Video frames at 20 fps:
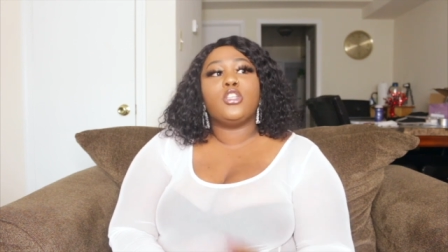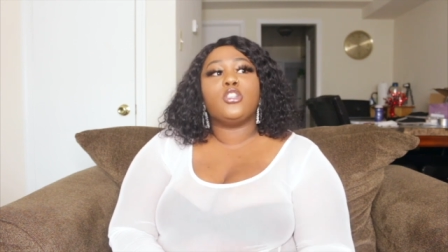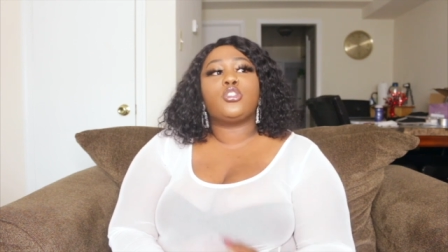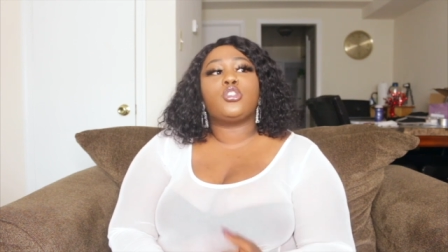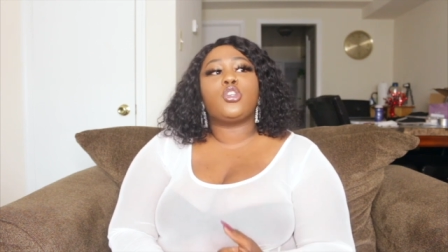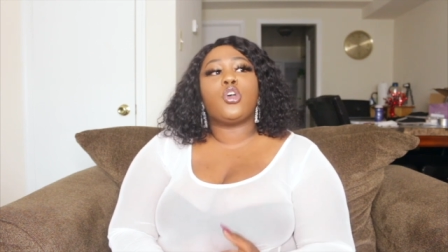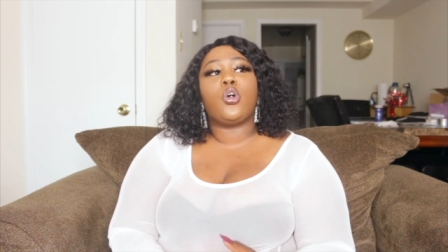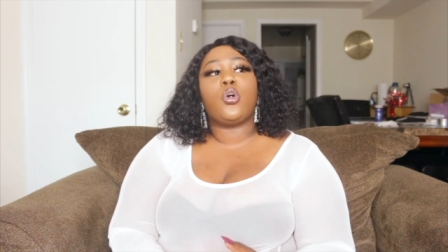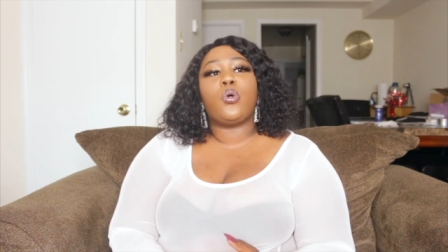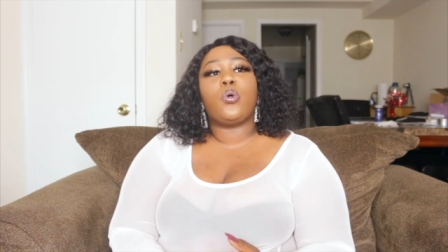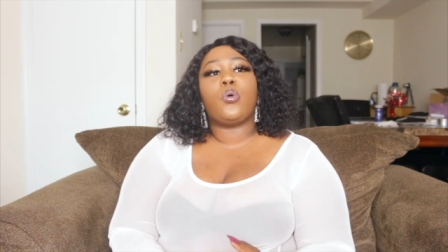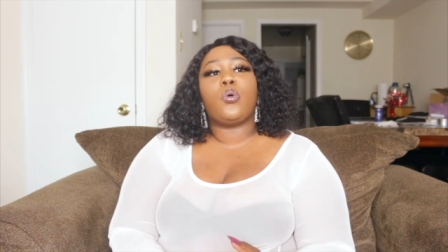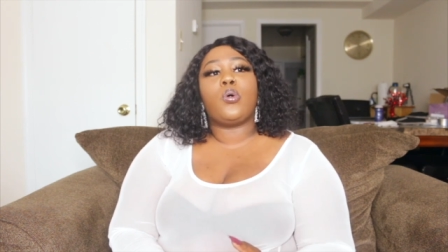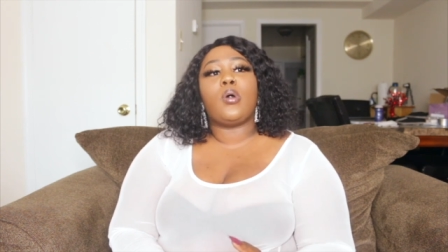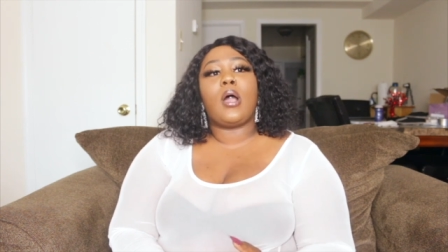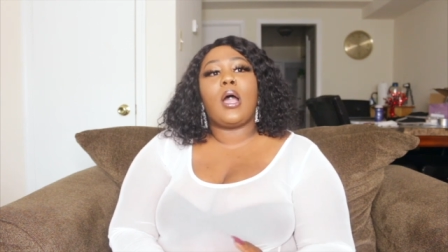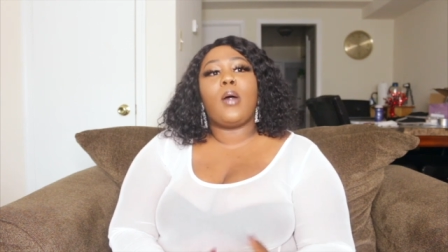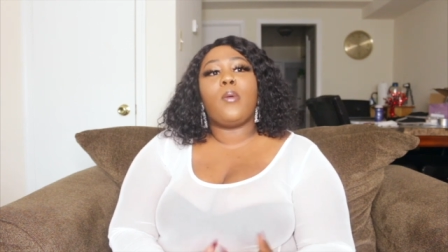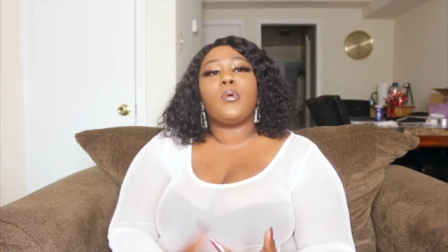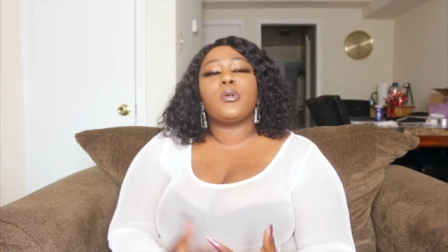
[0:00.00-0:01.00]
So
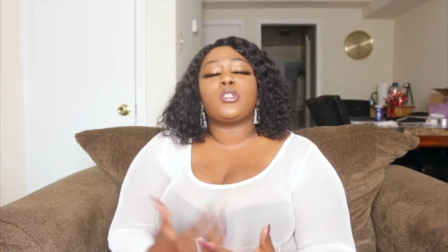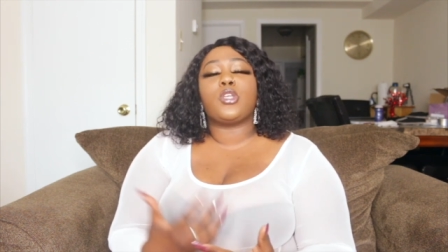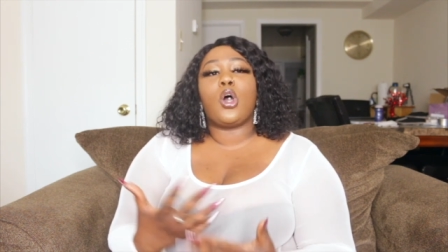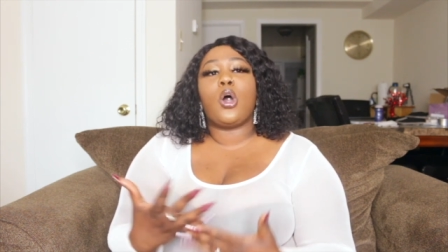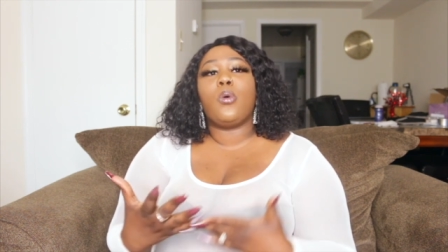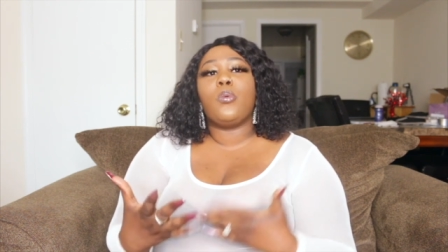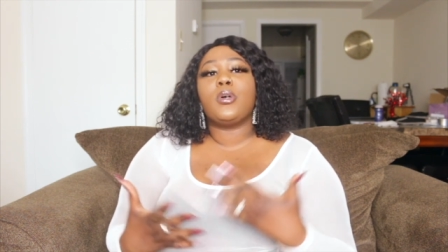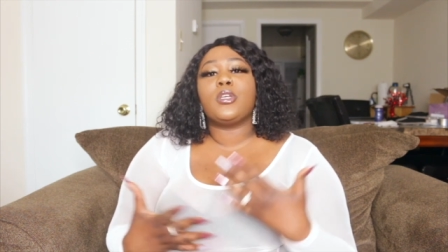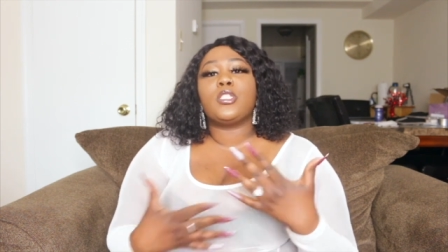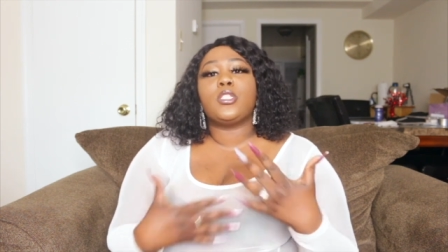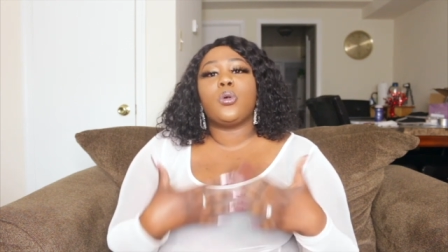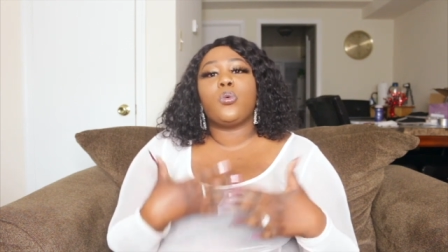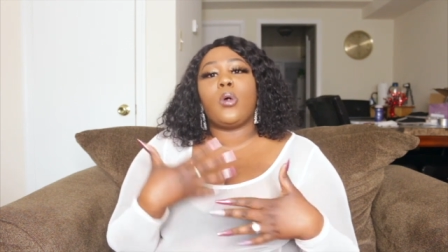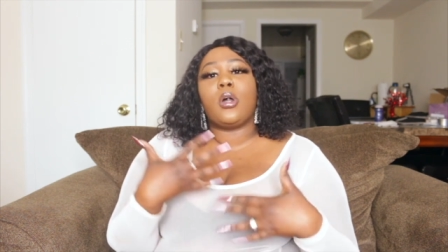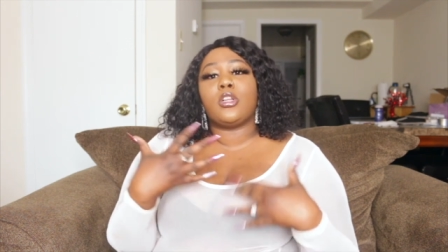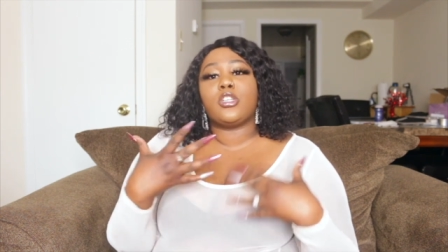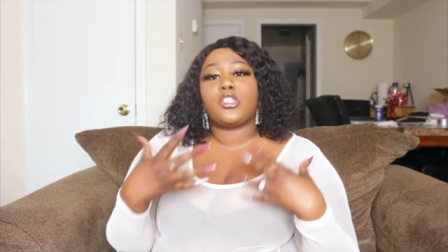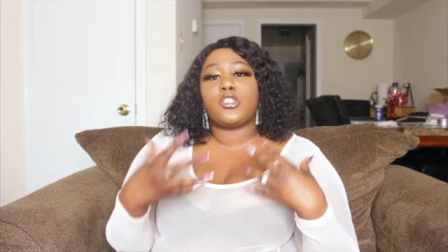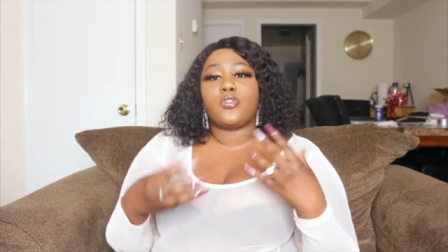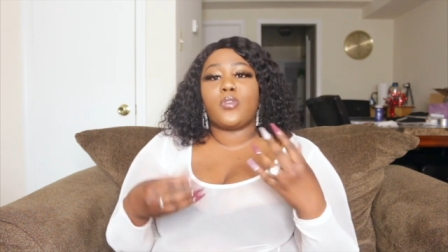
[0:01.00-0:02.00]
I was always the
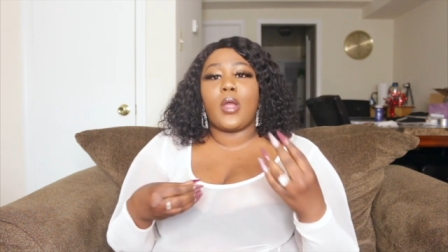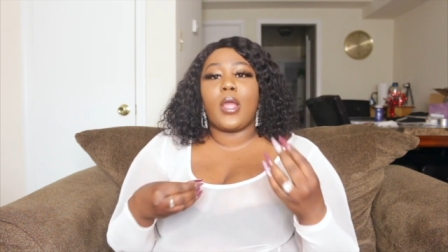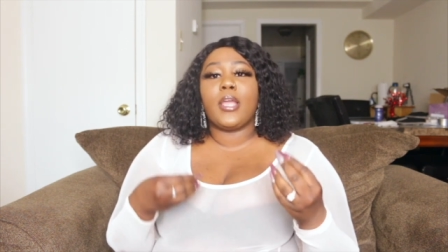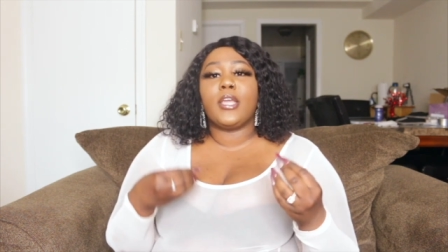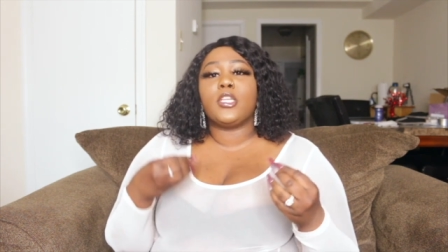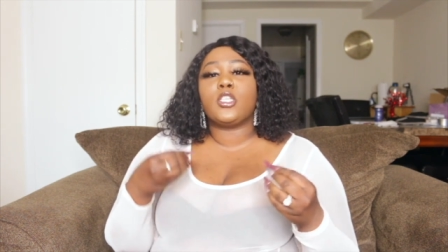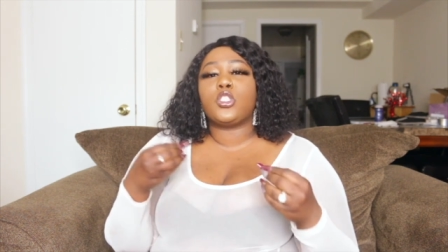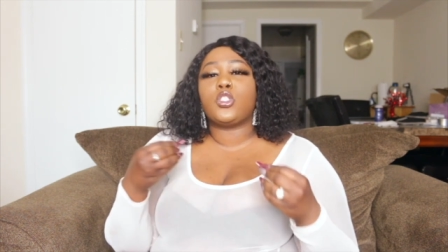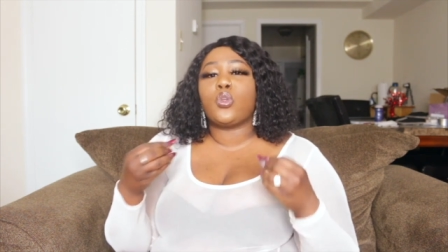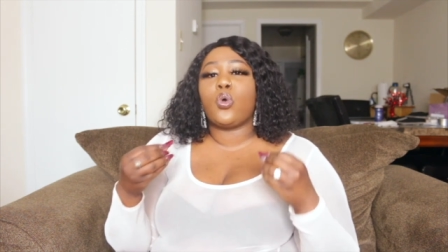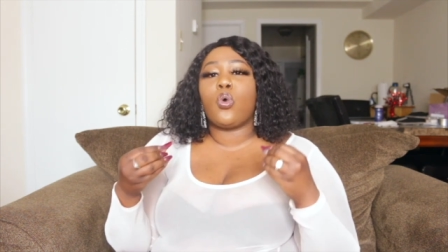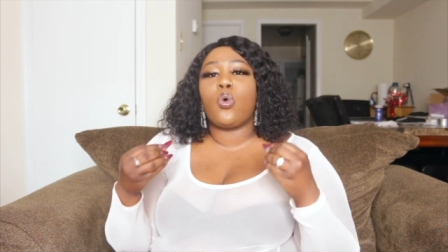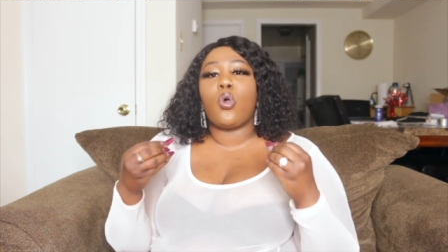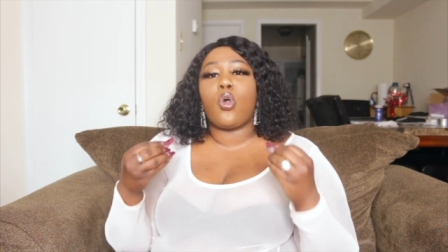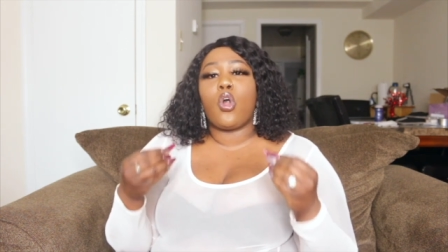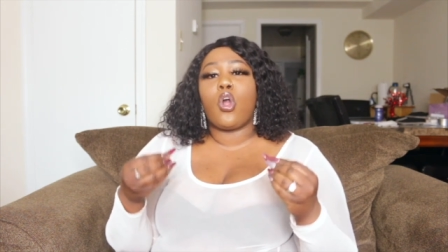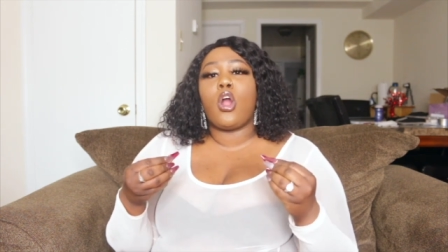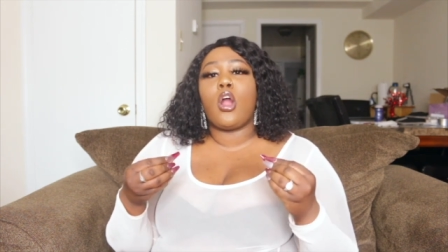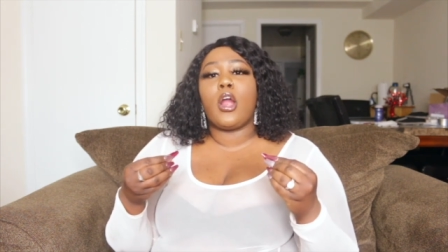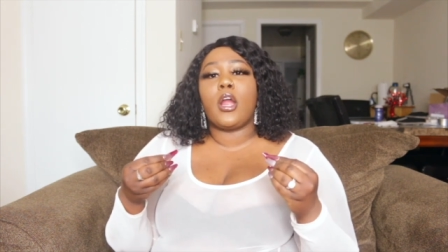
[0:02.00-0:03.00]
one trying so
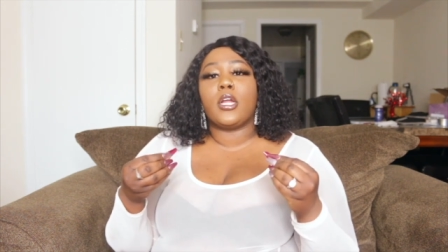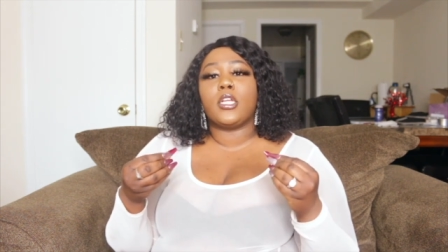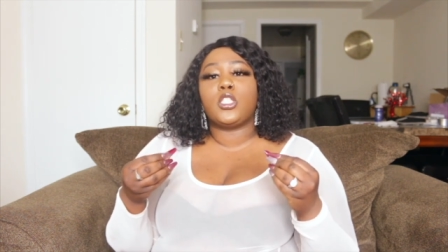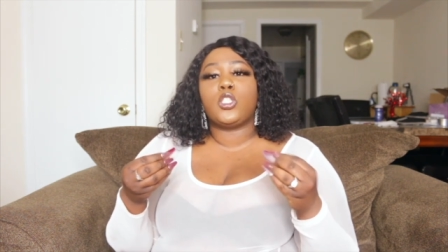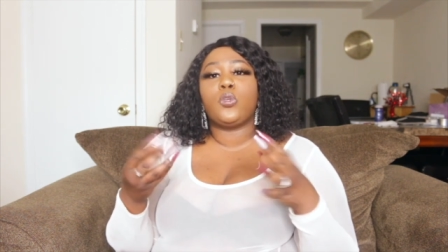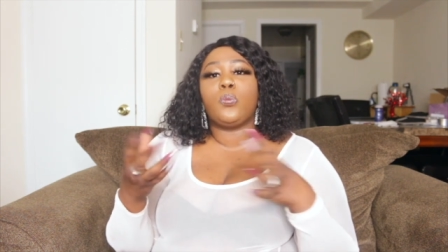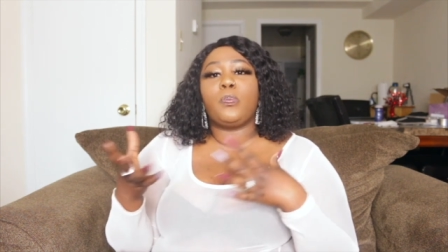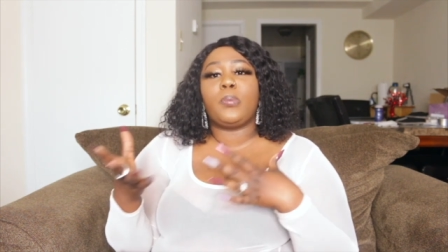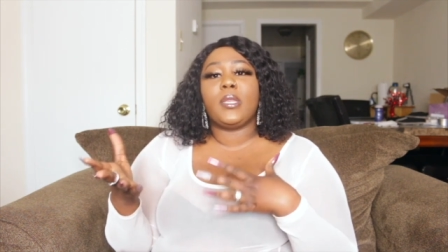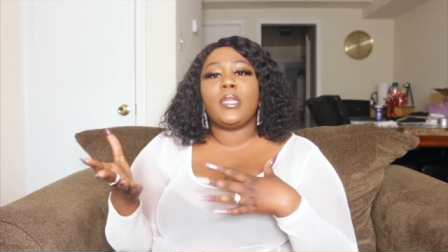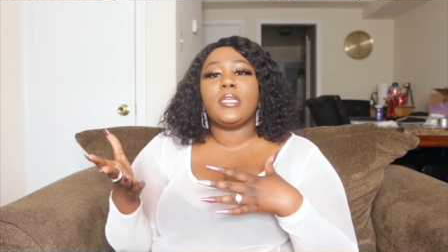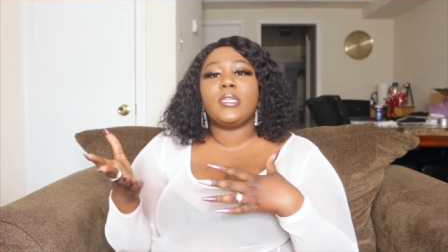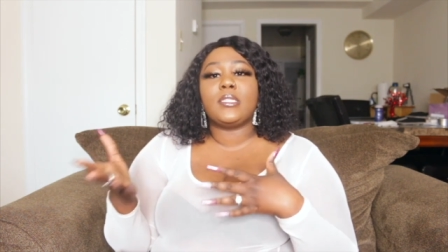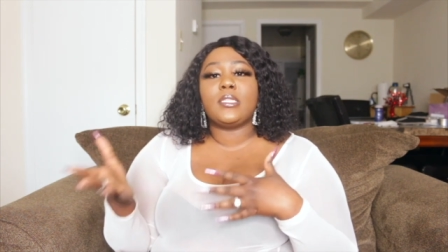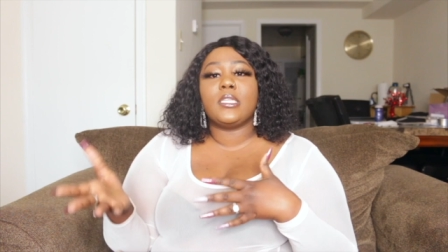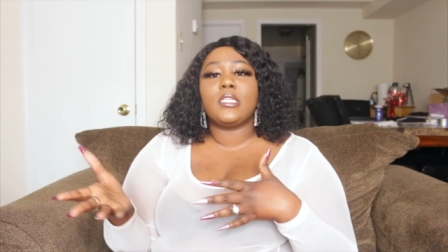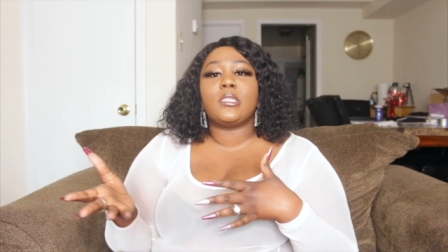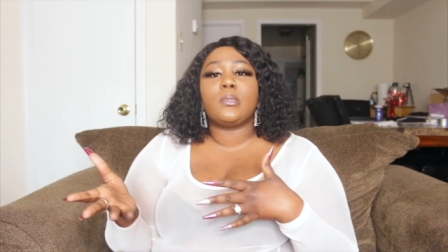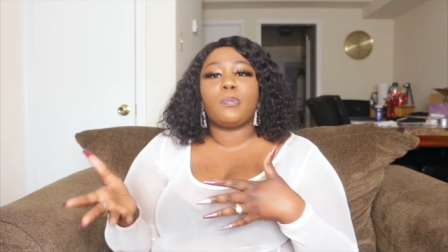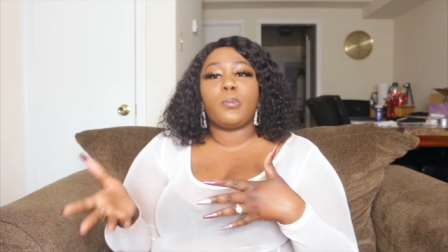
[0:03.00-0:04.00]
hard to please
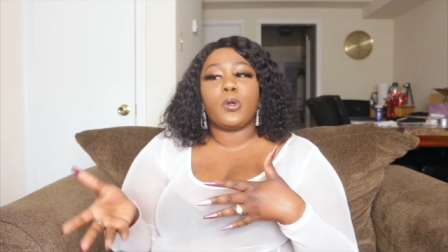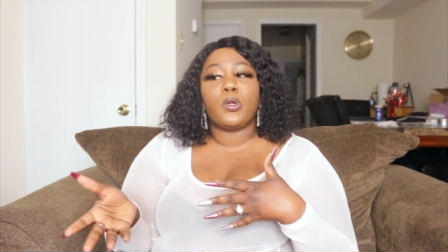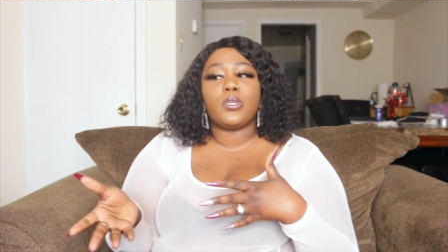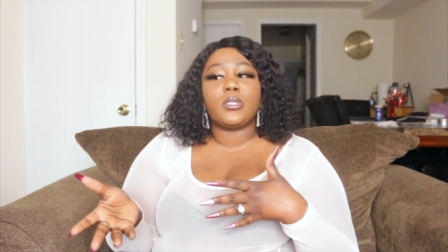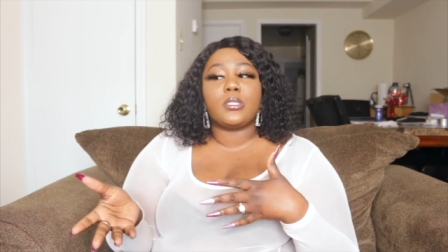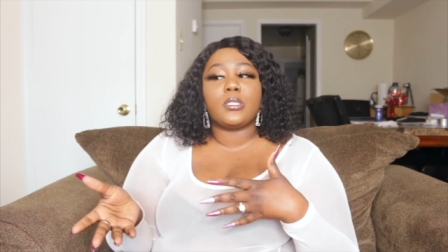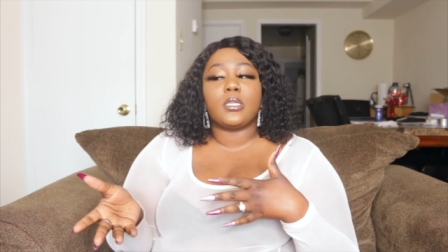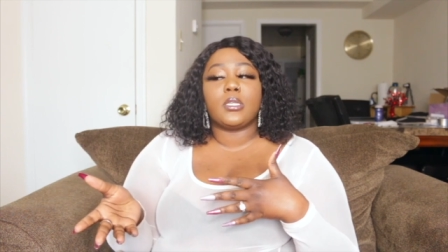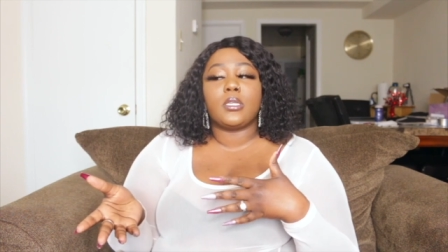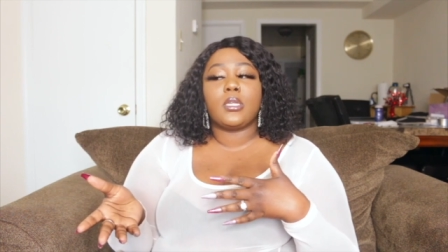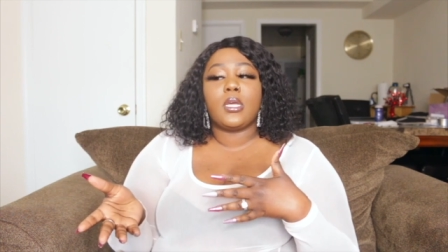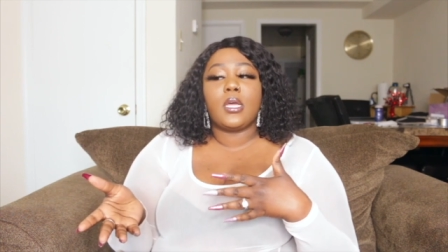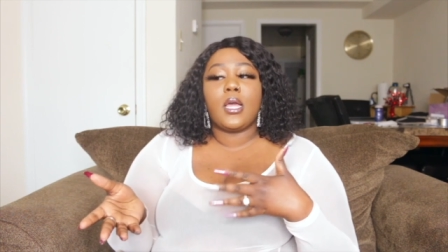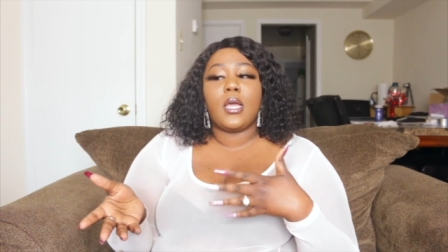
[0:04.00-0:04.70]
this person